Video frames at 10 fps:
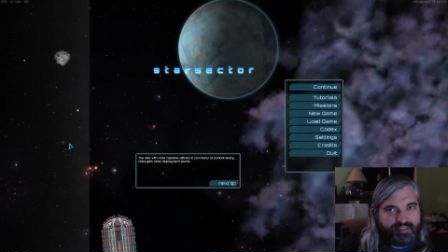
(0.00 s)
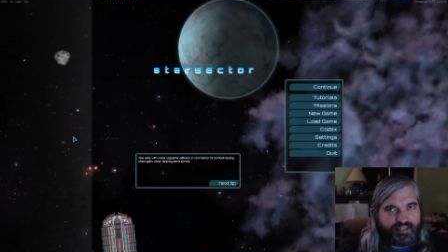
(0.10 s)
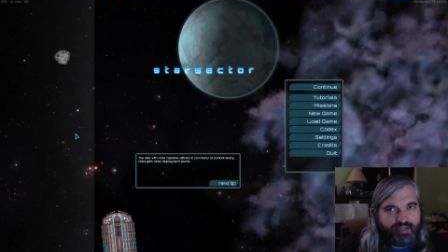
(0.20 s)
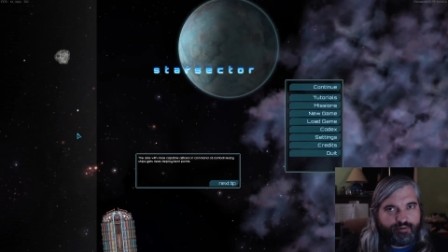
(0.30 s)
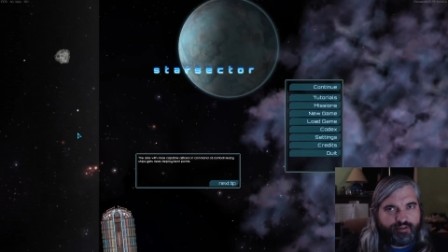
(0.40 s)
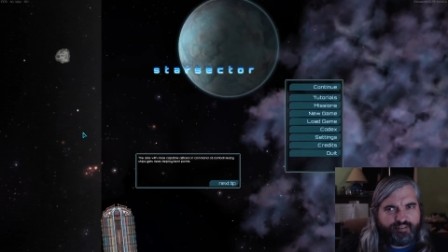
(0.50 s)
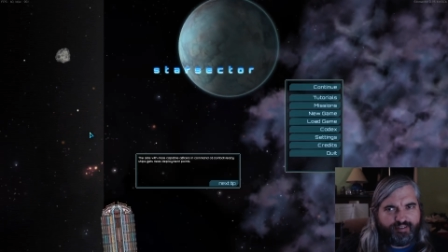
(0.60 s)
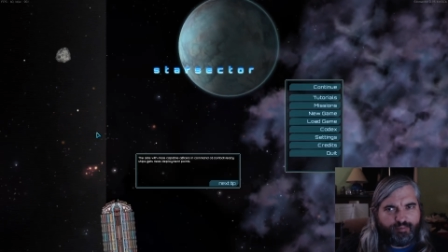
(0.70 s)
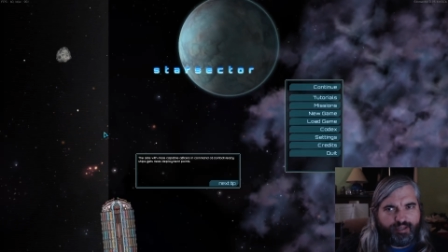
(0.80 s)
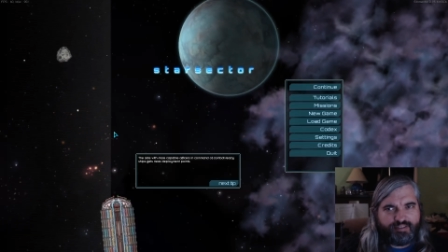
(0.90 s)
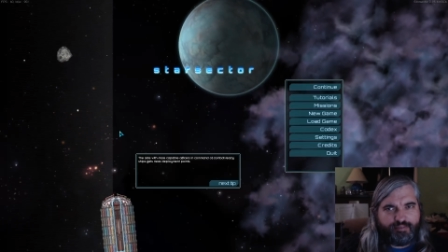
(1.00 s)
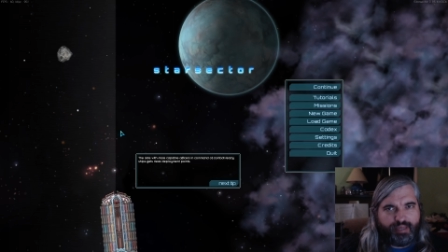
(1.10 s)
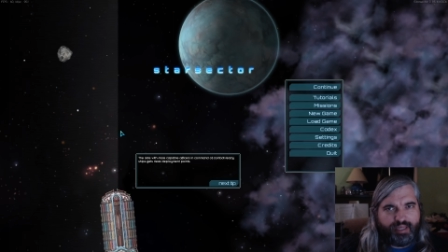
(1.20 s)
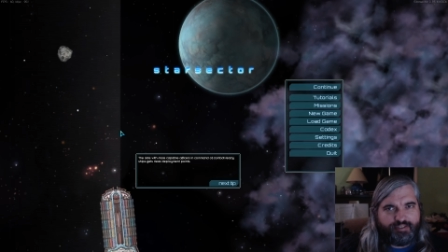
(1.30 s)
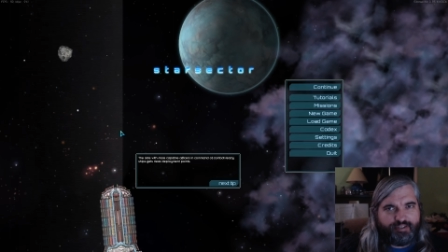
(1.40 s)
Today we're going to talk about some
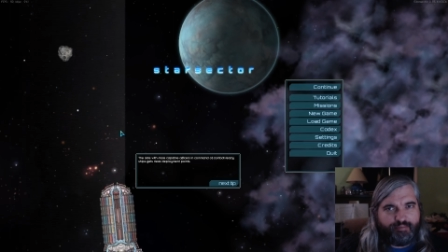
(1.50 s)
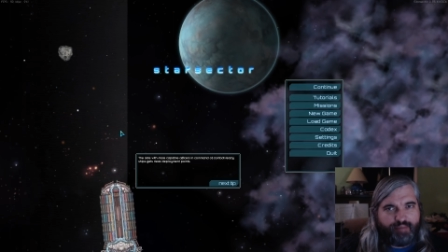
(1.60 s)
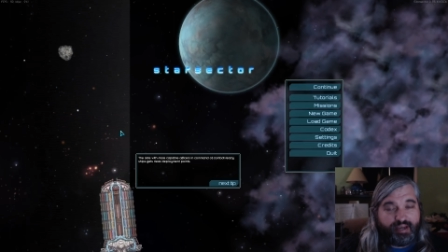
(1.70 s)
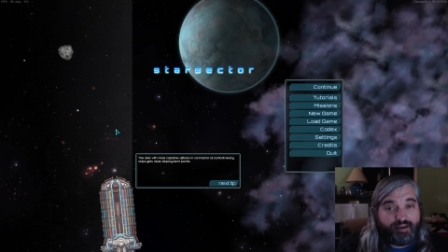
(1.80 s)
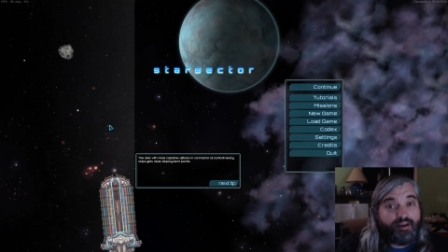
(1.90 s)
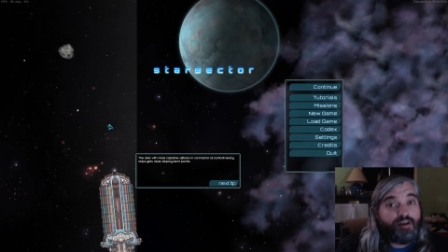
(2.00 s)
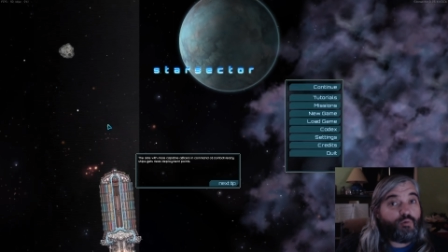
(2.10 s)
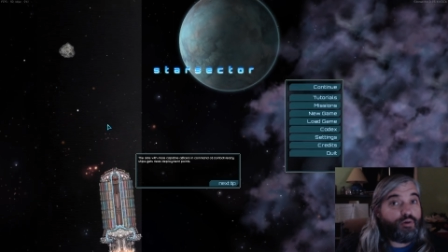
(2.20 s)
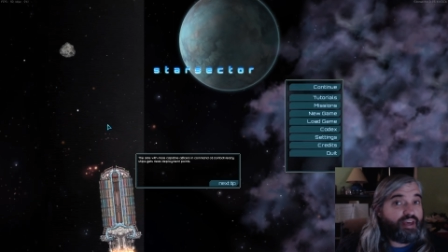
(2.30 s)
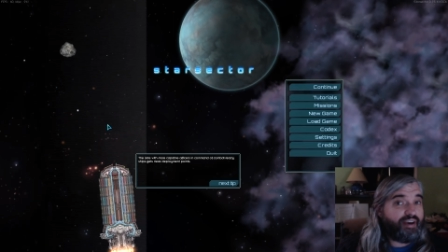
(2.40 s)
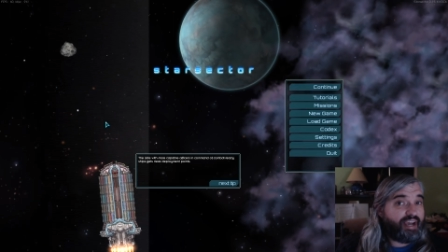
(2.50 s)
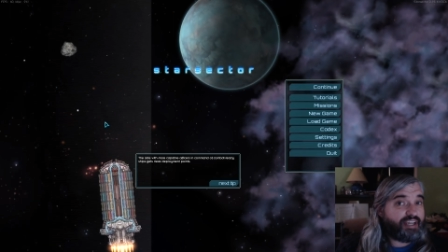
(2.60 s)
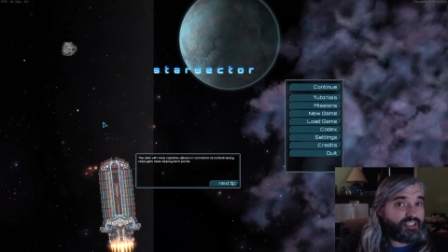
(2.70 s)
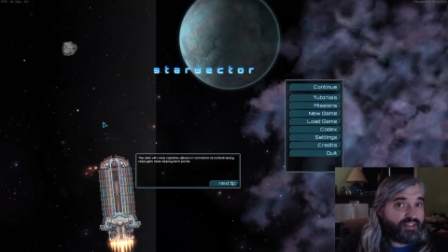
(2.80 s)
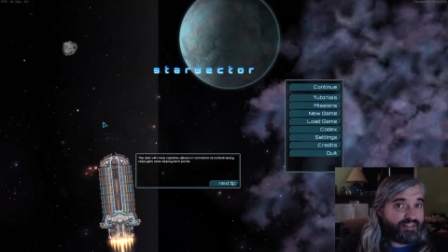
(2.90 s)
mods you can make without
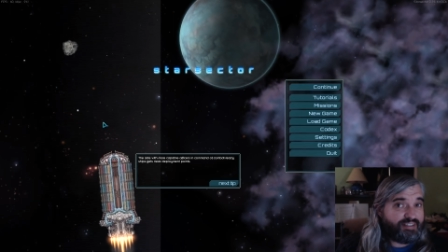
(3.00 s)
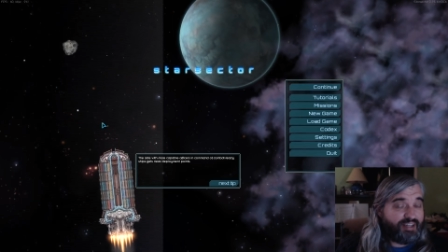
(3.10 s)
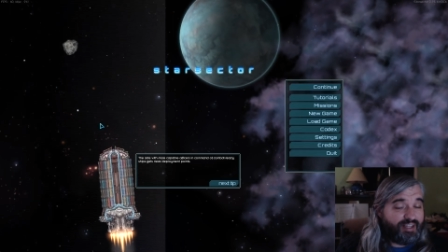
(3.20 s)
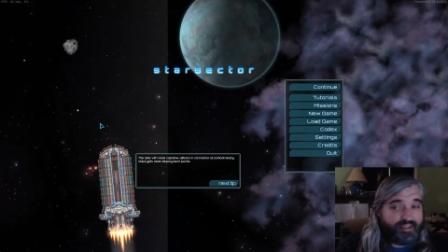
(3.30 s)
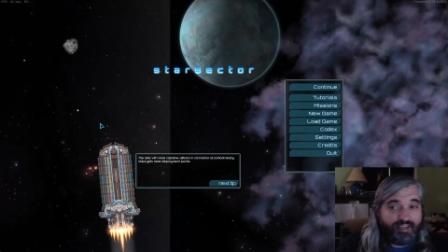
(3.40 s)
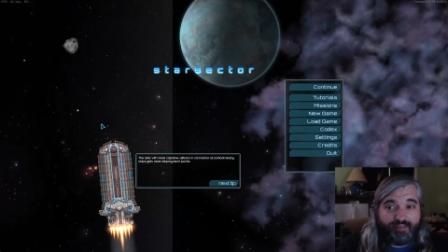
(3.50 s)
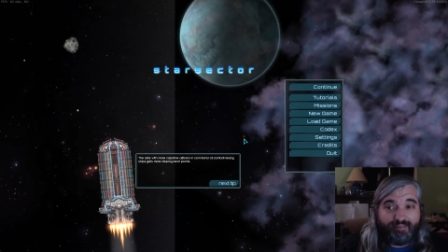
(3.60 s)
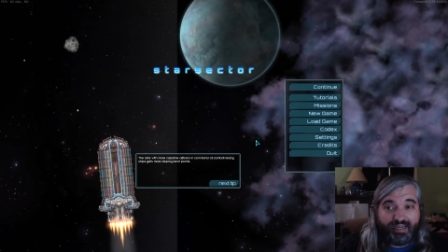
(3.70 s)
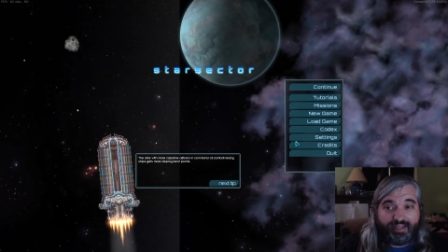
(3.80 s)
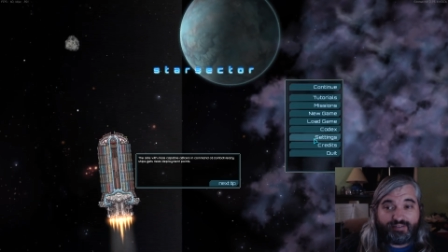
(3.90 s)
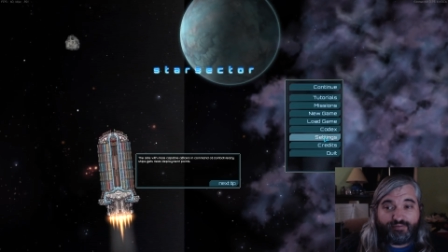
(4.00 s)
actually installing any mods.